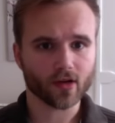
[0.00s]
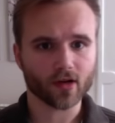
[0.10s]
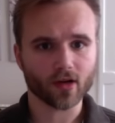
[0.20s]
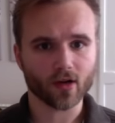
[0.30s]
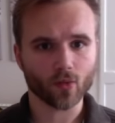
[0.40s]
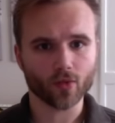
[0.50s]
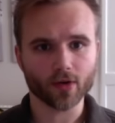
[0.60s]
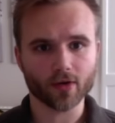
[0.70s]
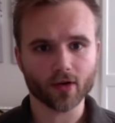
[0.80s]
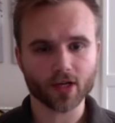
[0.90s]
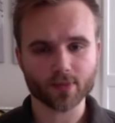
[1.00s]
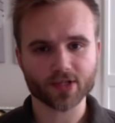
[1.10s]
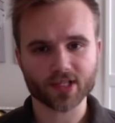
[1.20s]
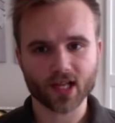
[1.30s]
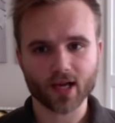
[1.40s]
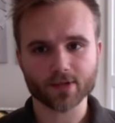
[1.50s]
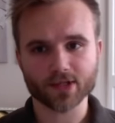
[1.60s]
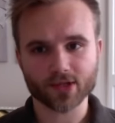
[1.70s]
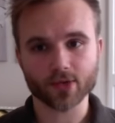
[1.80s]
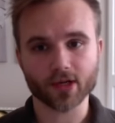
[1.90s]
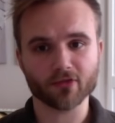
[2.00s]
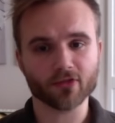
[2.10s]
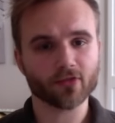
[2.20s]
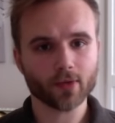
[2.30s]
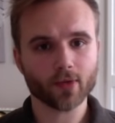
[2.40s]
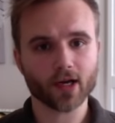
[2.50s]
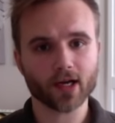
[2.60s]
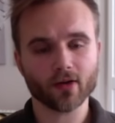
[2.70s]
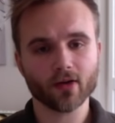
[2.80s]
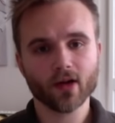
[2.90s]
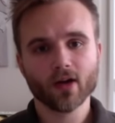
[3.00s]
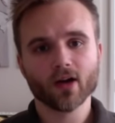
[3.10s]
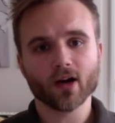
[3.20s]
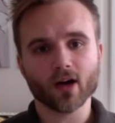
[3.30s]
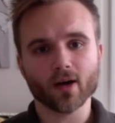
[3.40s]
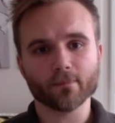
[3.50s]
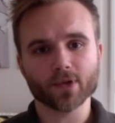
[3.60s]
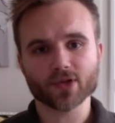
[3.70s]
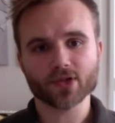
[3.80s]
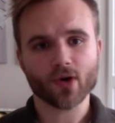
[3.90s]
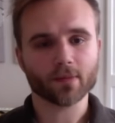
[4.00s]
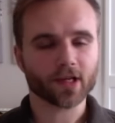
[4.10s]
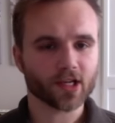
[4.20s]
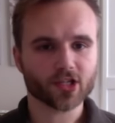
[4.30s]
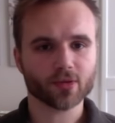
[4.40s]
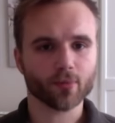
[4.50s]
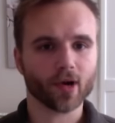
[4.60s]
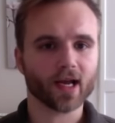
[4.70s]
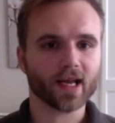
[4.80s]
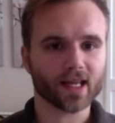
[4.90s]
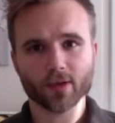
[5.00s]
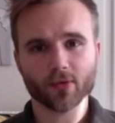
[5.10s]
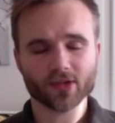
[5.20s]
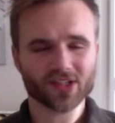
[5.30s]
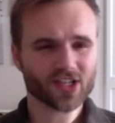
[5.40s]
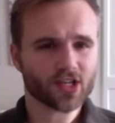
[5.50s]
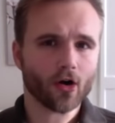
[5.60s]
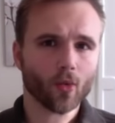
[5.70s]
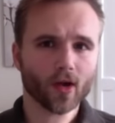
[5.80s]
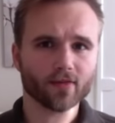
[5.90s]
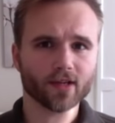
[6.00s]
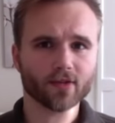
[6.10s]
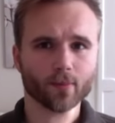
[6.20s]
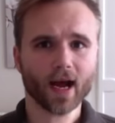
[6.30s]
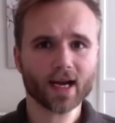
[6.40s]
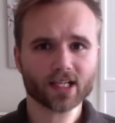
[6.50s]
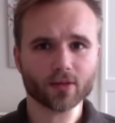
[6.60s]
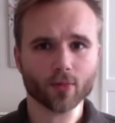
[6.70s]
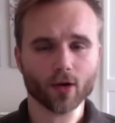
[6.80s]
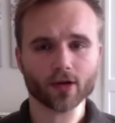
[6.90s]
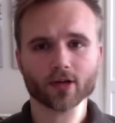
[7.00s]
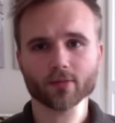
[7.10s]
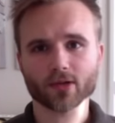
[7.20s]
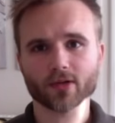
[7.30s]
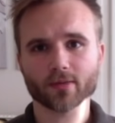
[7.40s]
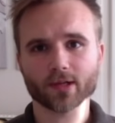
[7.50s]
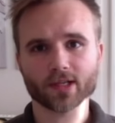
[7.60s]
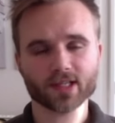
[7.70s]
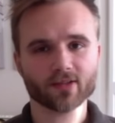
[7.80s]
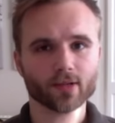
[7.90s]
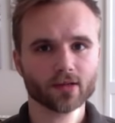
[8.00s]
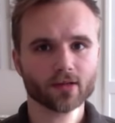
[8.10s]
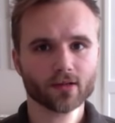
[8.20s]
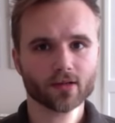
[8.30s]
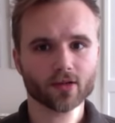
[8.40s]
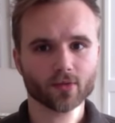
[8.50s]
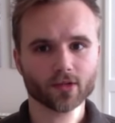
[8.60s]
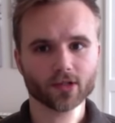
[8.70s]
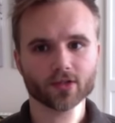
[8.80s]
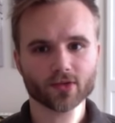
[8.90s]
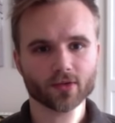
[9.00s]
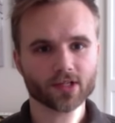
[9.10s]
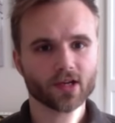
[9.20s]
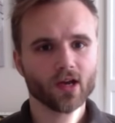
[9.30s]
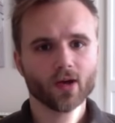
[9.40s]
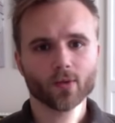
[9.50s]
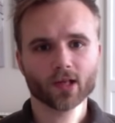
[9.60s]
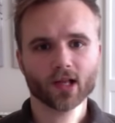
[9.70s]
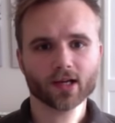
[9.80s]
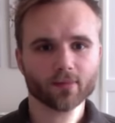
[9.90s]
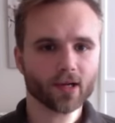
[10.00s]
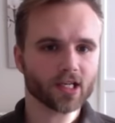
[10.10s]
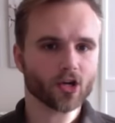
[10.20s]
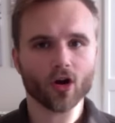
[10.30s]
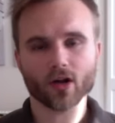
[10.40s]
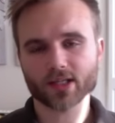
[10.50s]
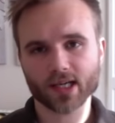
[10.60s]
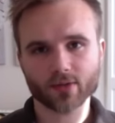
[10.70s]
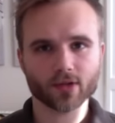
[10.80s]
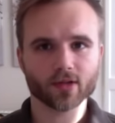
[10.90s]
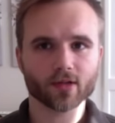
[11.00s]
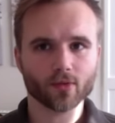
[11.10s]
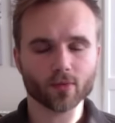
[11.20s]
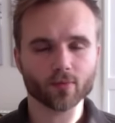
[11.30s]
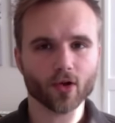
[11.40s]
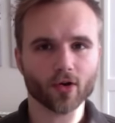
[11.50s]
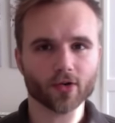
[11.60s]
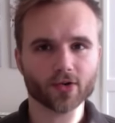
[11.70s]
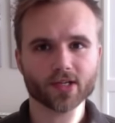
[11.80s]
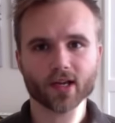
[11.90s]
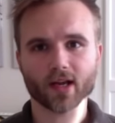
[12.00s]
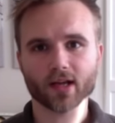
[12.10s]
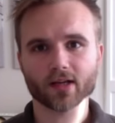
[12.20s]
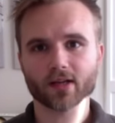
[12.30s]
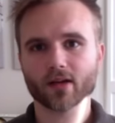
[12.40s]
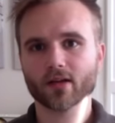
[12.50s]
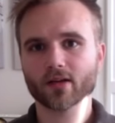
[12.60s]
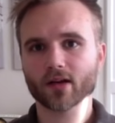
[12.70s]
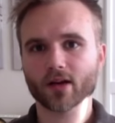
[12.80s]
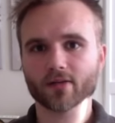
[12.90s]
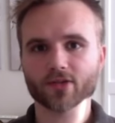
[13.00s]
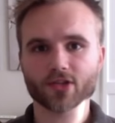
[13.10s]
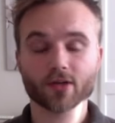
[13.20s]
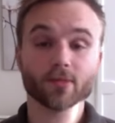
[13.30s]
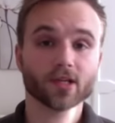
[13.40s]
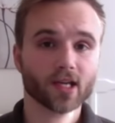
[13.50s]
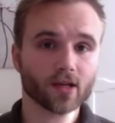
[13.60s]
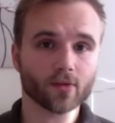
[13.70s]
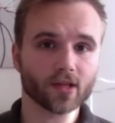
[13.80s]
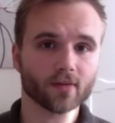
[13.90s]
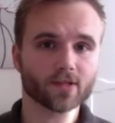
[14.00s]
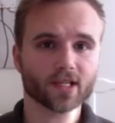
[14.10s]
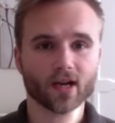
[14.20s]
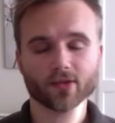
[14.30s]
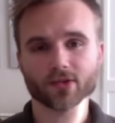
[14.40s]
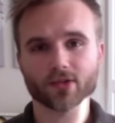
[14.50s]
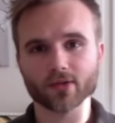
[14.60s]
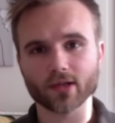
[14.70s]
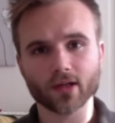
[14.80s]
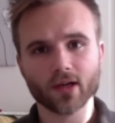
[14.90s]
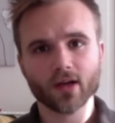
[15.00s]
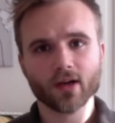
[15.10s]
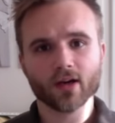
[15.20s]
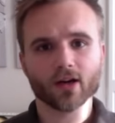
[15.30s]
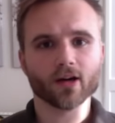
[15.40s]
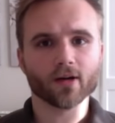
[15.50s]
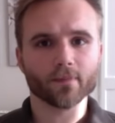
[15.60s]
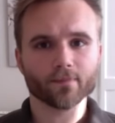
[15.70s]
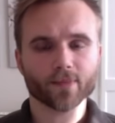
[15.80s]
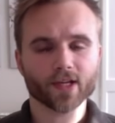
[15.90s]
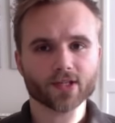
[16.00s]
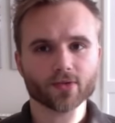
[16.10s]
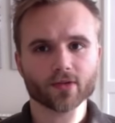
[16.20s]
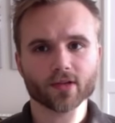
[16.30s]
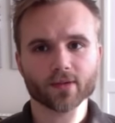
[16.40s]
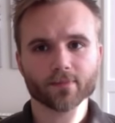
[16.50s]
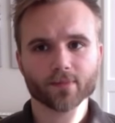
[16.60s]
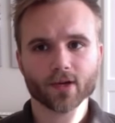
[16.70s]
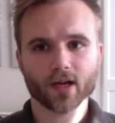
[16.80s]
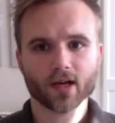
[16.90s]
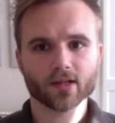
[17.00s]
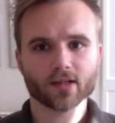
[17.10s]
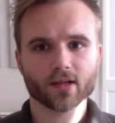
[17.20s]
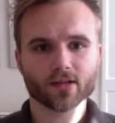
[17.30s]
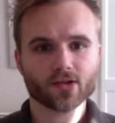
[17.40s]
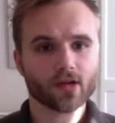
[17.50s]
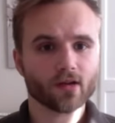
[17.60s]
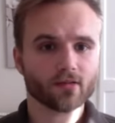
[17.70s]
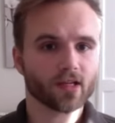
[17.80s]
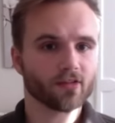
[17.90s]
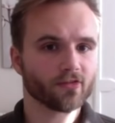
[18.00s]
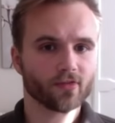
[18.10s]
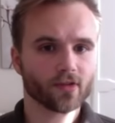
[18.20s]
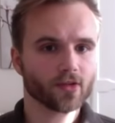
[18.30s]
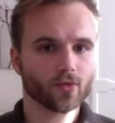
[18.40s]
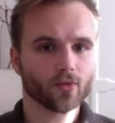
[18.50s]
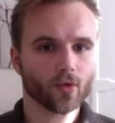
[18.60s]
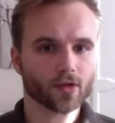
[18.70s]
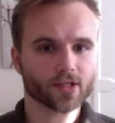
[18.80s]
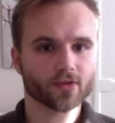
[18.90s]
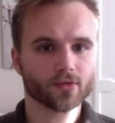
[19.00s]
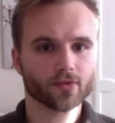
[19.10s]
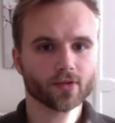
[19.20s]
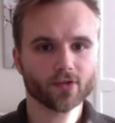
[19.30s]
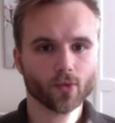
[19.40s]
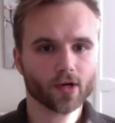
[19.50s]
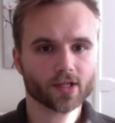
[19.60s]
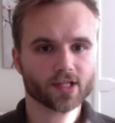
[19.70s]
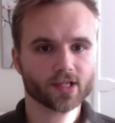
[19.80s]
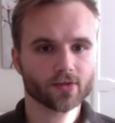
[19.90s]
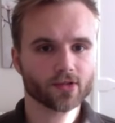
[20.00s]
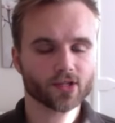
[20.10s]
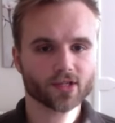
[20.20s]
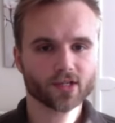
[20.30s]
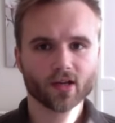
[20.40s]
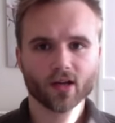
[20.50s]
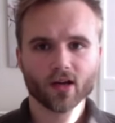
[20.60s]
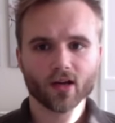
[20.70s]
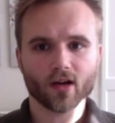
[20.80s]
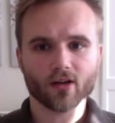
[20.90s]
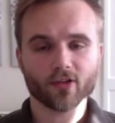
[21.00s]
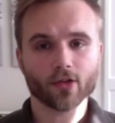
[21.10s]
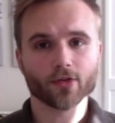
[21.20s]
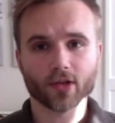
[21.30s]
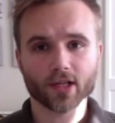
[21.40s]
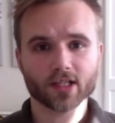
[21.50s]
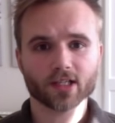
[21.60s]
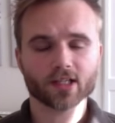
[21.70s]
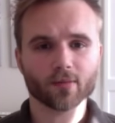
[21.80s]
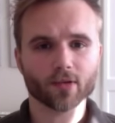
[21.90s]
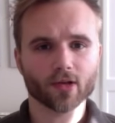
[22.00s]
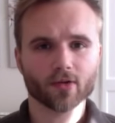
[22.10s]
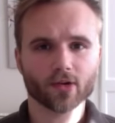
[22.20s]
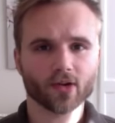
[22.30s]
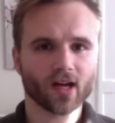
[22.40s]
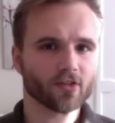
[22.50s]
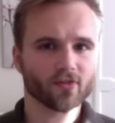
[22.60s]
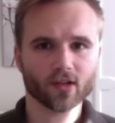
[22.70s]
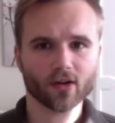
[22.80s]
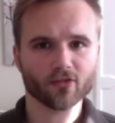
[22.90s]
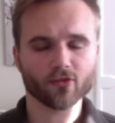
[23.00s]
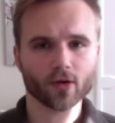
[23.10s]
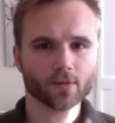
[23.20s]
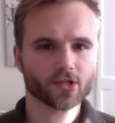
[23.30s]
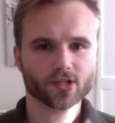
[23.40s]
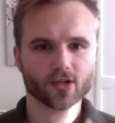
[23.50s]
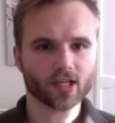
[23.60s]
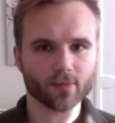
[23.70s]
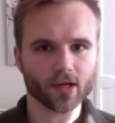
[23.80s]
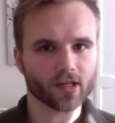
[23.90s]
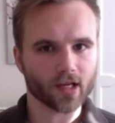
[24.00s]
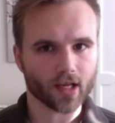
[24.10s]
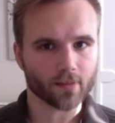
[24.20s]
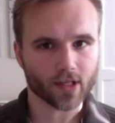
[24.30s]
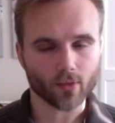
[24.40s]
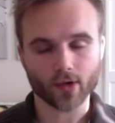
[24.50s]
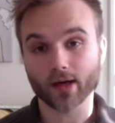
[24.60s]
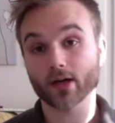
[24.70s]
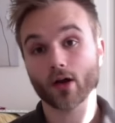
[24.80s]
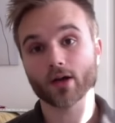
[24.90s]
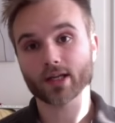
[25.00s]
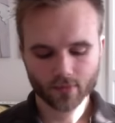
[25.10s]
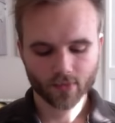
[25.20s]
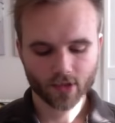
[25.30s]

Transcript: Osmosis Labs is doing it for free right now. There's no obligation to buy anything. It's just our way of giving back to the blogging community because they've been really good to us. We like making contact with bloggers and kind of just communicating with them, seeing how they're doing, that sort of thing. And so yeah, if you want us to do it, just follow the link down below. It'll have you fill out a form with just your email and name, and then we'll get into contact.